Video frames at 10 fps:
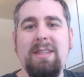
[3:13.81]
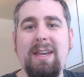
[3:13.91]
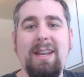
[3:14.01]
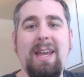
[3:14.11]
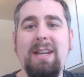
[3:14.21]
They
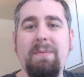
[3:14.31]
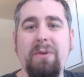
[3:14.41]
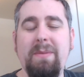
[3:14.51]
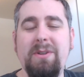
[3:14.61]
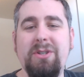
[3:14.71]
can end it
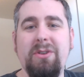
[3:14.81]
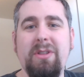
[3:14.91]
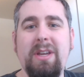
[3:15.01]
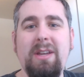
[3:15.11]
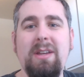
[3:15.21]

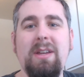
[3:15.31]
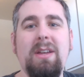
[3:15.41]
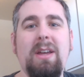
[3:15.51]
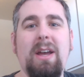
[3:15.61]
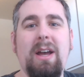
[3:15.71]
prematurely,
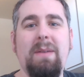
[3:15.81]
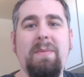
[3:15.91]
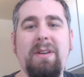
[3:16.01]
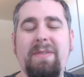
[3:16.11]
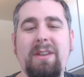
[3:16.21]
um,
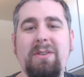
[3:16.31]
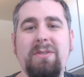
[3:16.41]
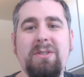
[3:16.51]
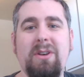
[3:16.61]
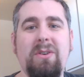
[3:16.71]
but if they do
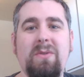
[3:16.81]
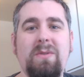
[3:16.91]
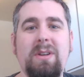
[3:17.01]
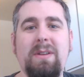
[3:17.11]
so,